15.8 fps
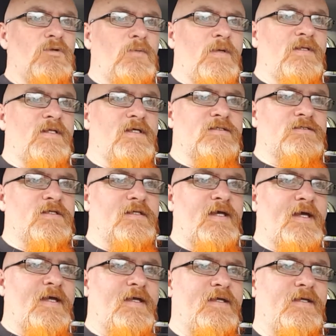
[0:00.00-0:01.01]
doing this
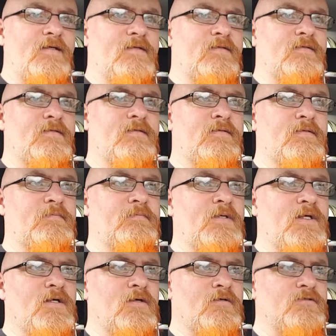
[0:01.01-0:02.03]
today
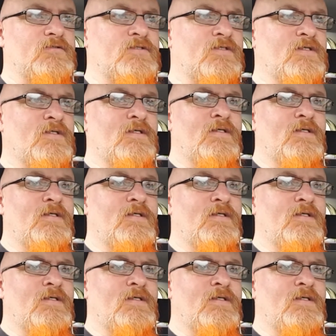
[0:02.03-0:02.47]
because,